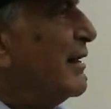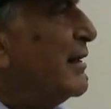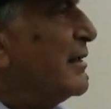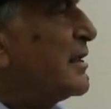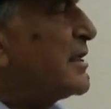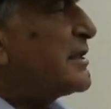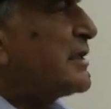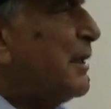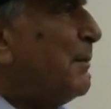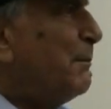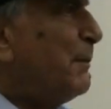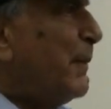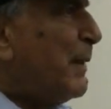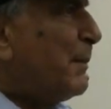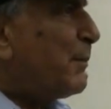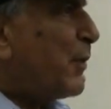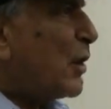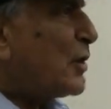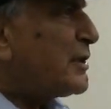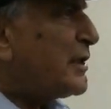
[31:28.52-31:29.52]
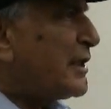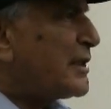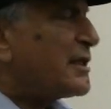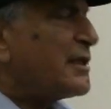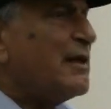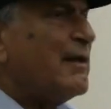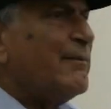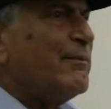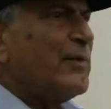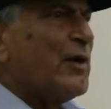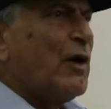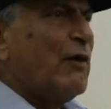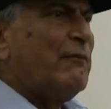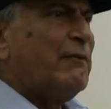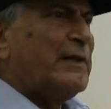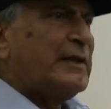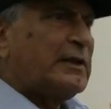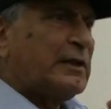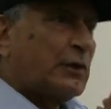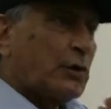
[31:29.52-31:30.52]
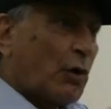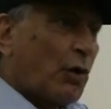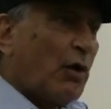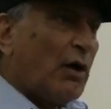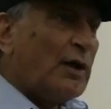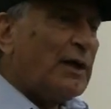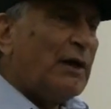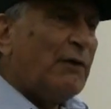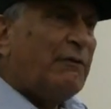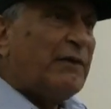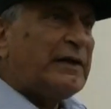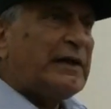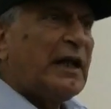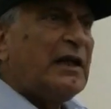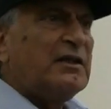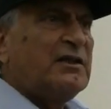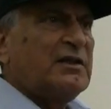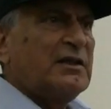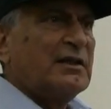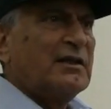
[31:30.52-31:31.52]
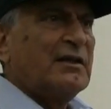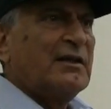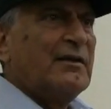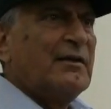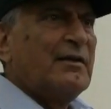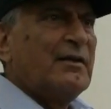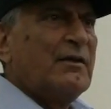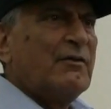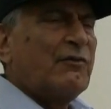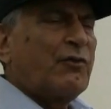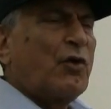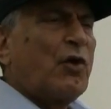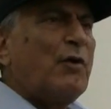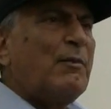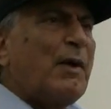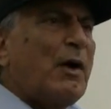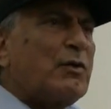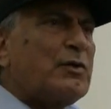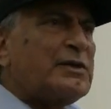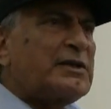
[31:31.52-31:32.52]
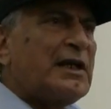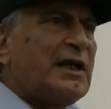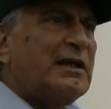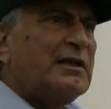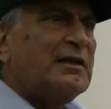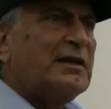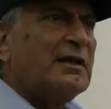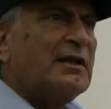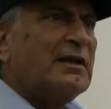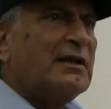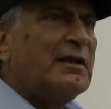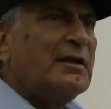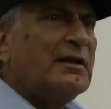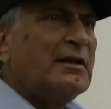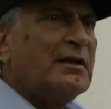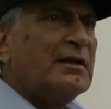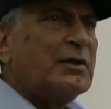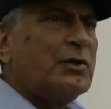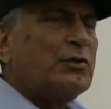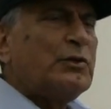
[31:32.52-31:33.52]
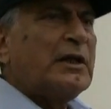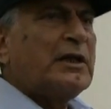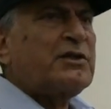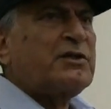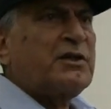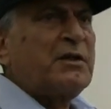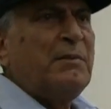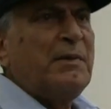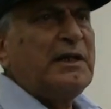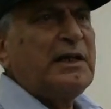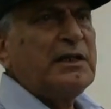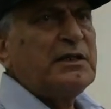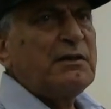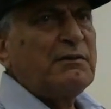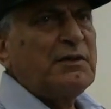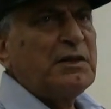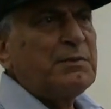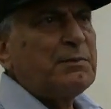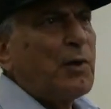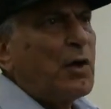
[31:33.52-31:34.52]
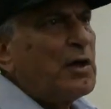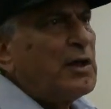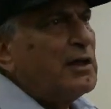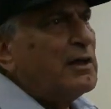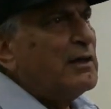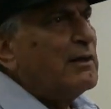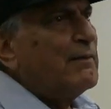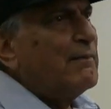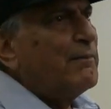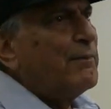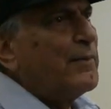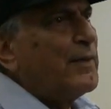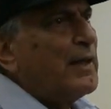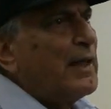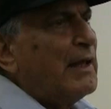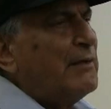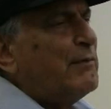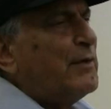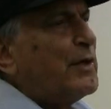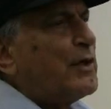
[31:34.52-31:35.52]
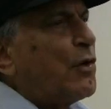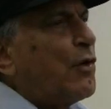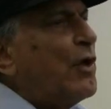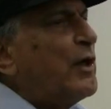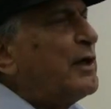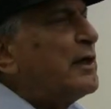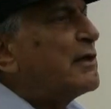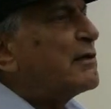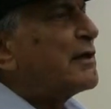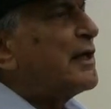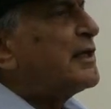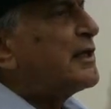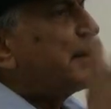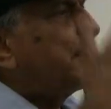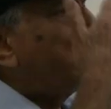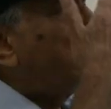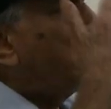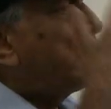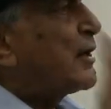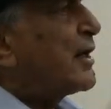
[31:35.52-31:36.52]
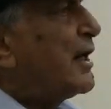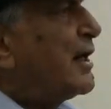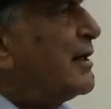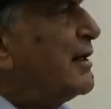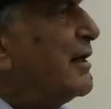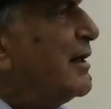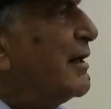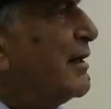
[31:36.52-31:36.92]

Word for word: It's a simple process of withdrawal of attention from outside to the extremities of this body and withdrawing it right up to your head.